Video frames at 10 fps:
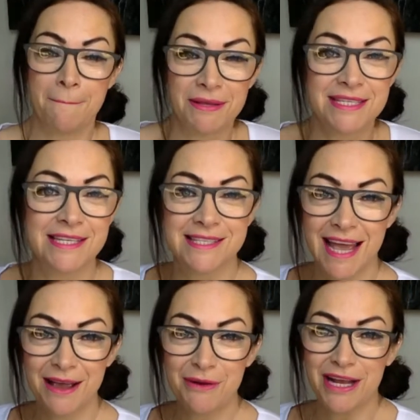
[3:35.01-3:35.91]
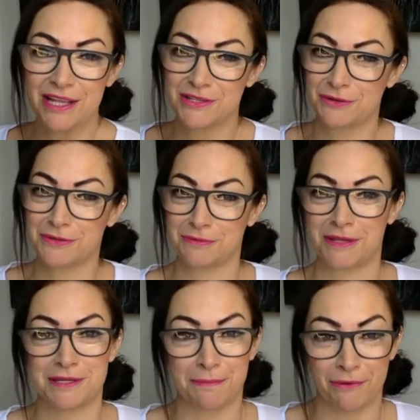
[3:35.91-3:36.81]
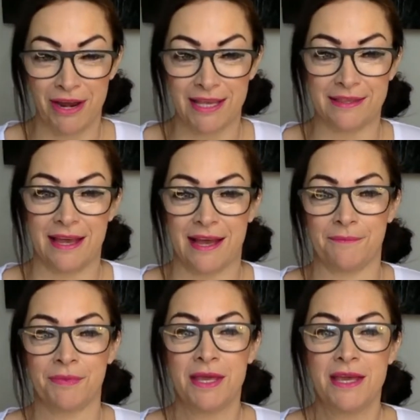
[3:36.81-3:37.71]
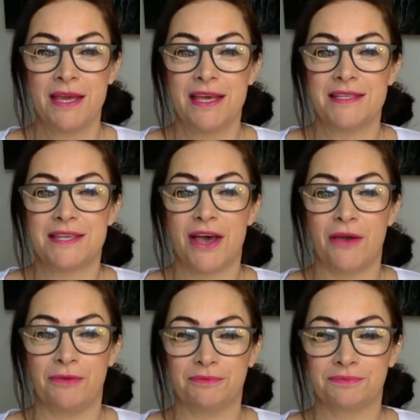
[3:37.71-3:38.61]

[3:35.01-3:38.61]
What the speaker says: But today we're going to do something to break that. So